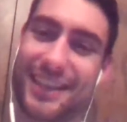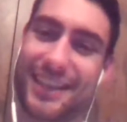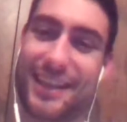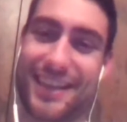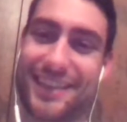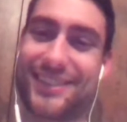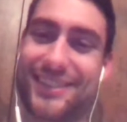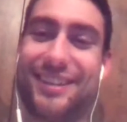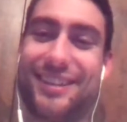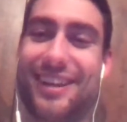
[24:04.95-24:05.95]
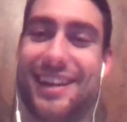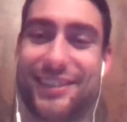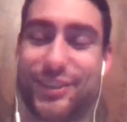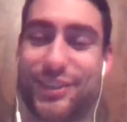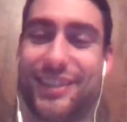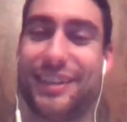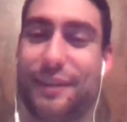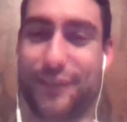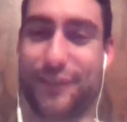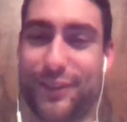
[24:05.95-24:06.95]
That's saying a lot because
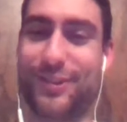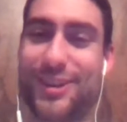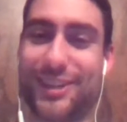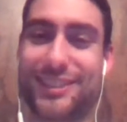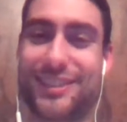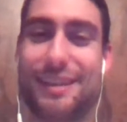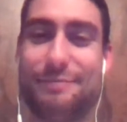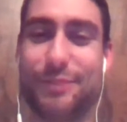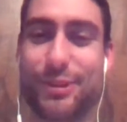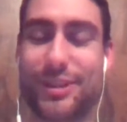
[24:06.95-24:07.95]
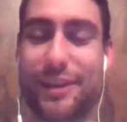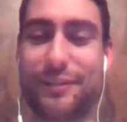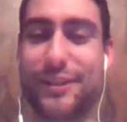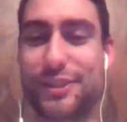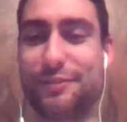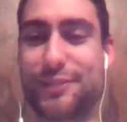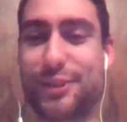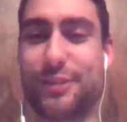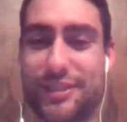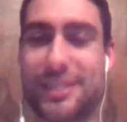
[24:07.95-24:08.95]
for the longest time, your definition of
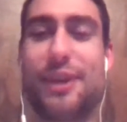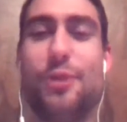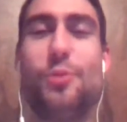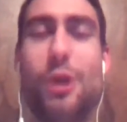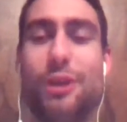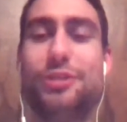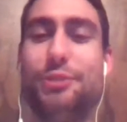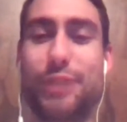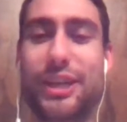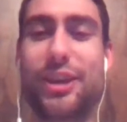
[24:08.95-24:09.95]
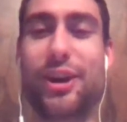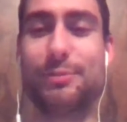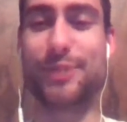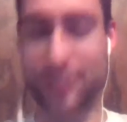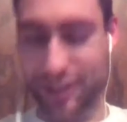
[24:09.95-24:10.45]
Tony Snell was human garbage.